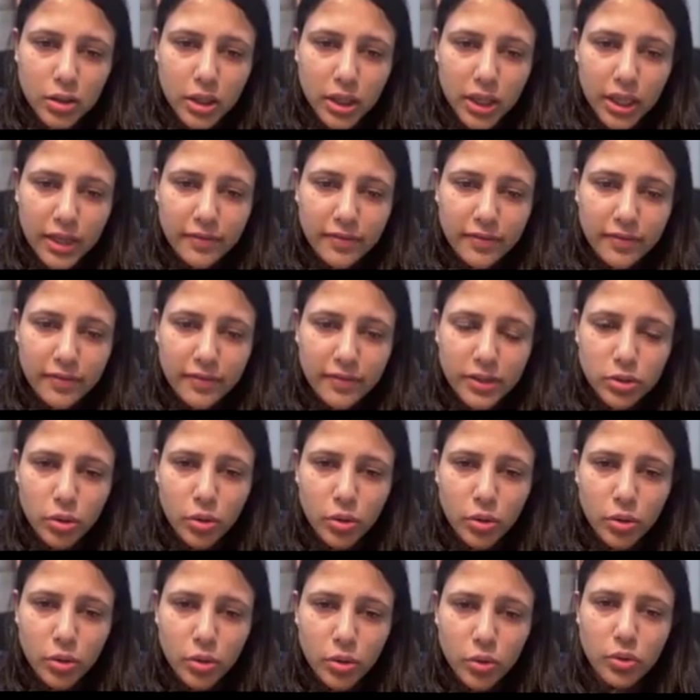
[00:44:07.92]
even
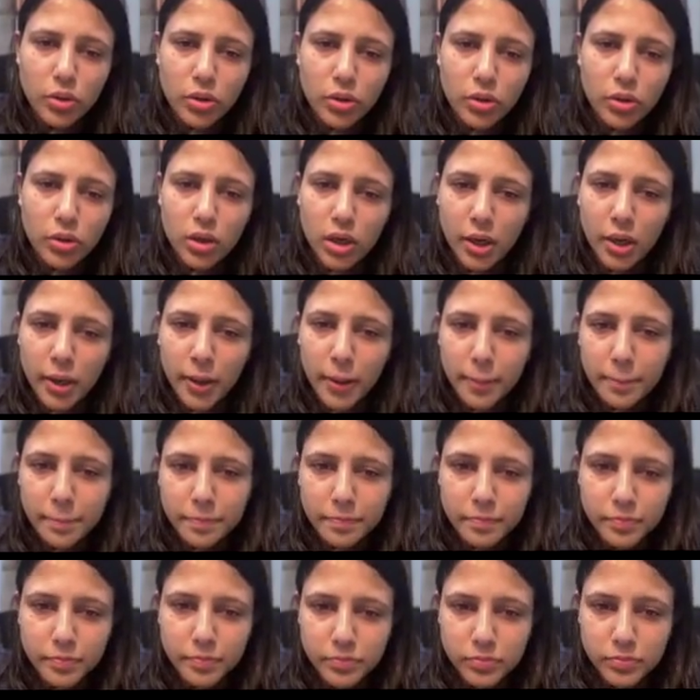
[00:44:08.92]
though
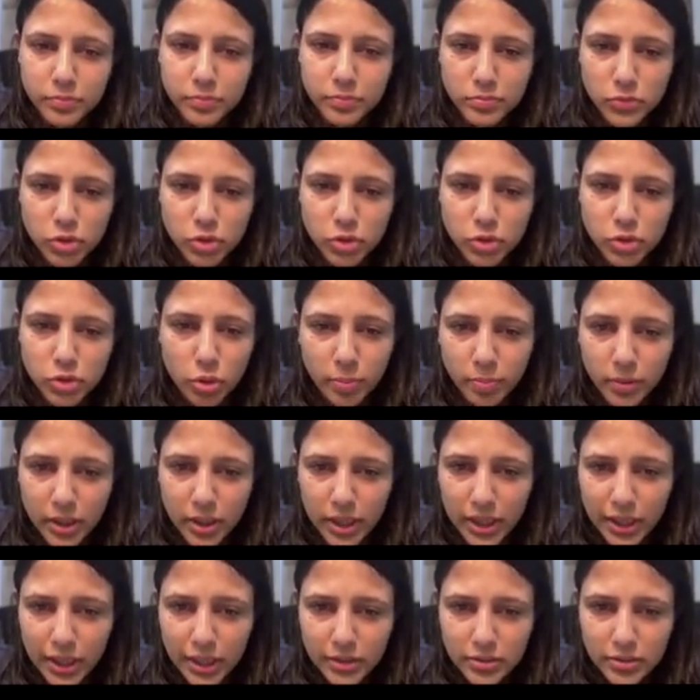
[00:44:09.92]
so
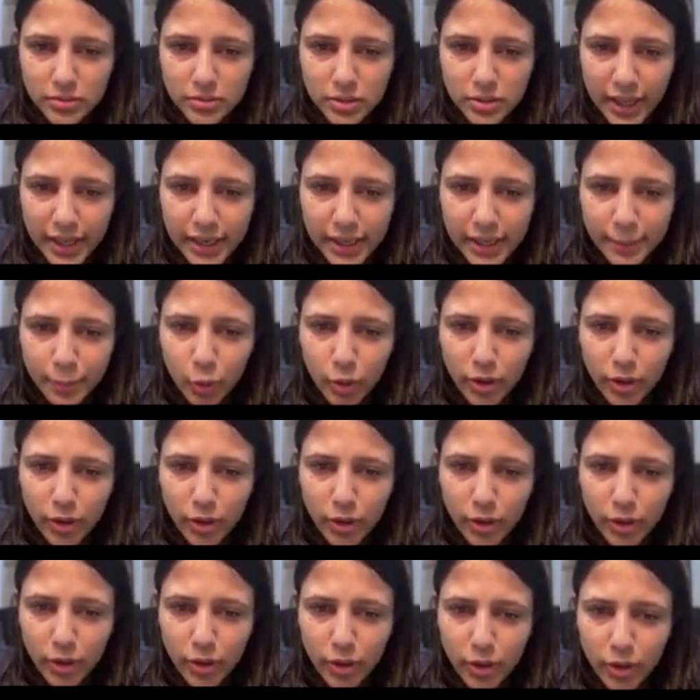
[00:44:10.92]
any point
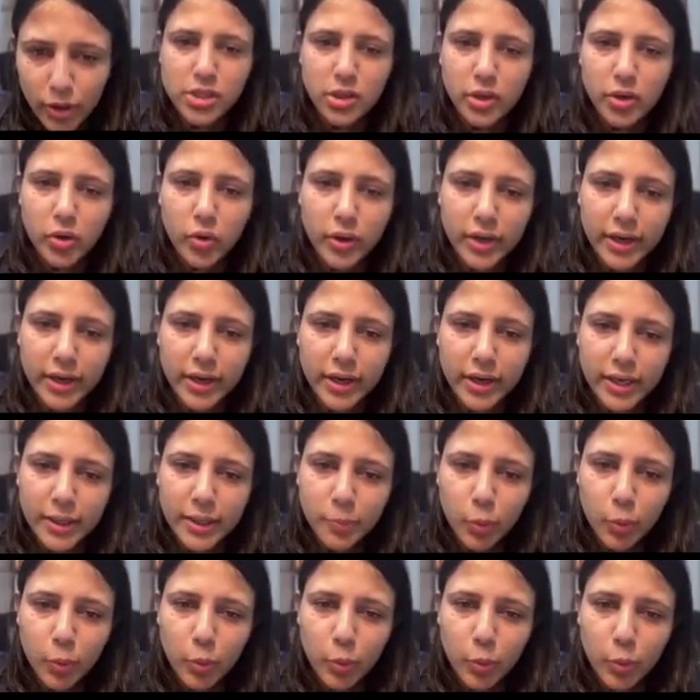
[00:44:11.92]
which is here or any
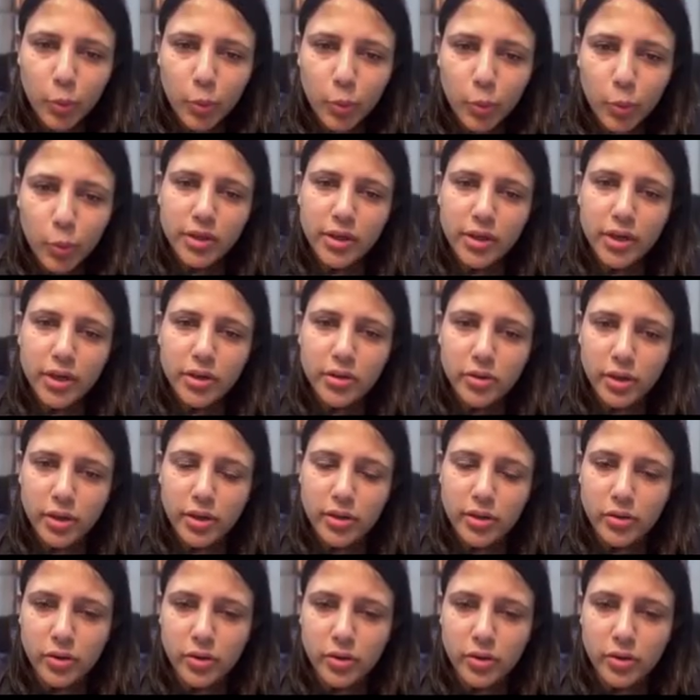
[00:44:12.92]
point which is here, it
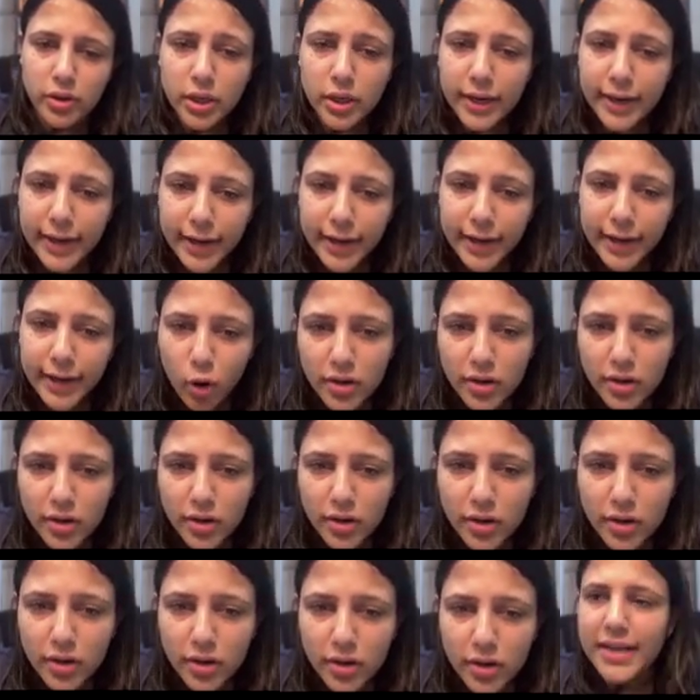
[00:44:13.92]
will
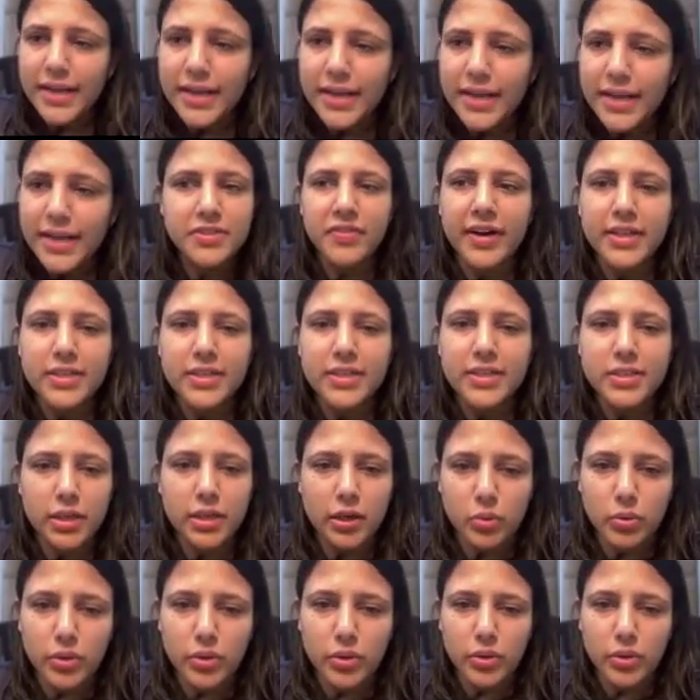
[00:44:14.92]
always be classified as
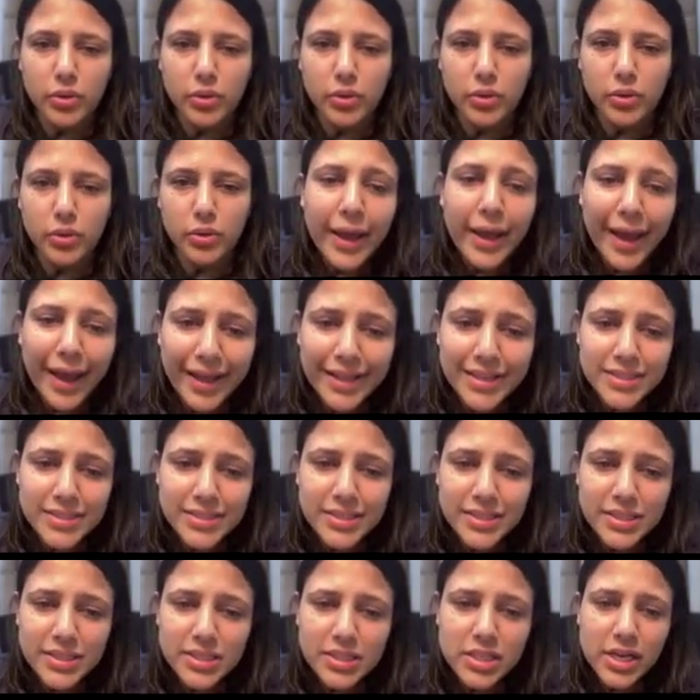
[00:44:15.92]
yellow, right? Hence,
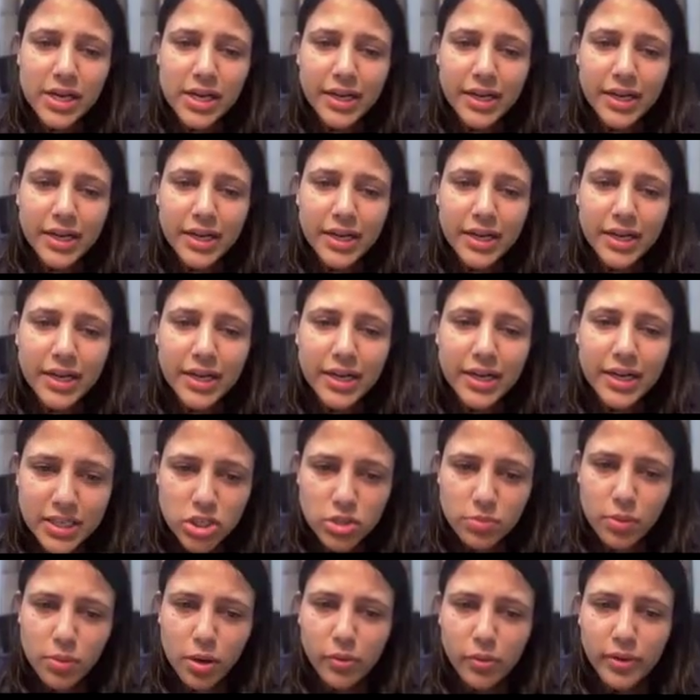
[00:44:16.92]
this
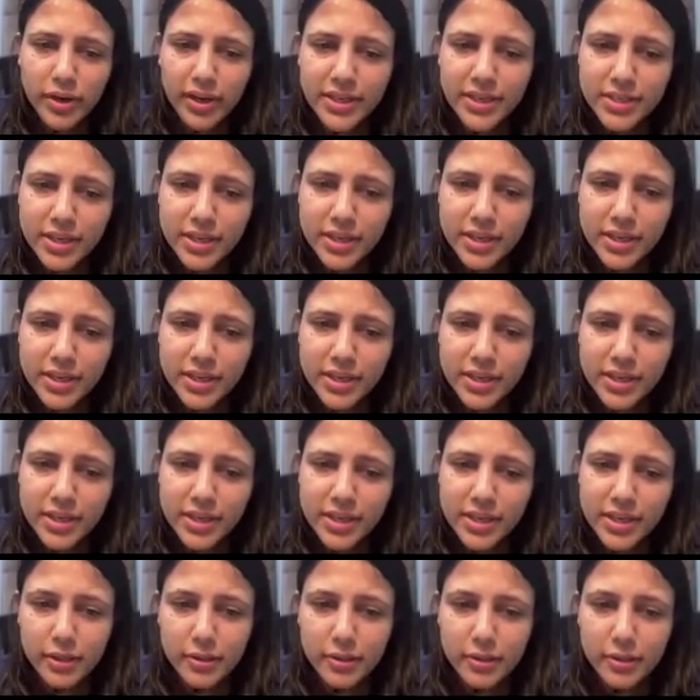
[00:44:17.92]
decision boundary is
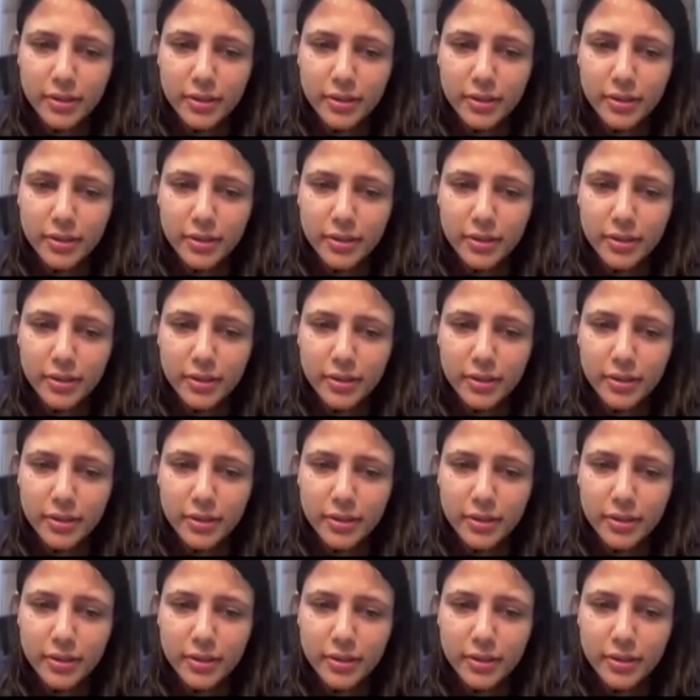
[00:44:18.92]
redundant.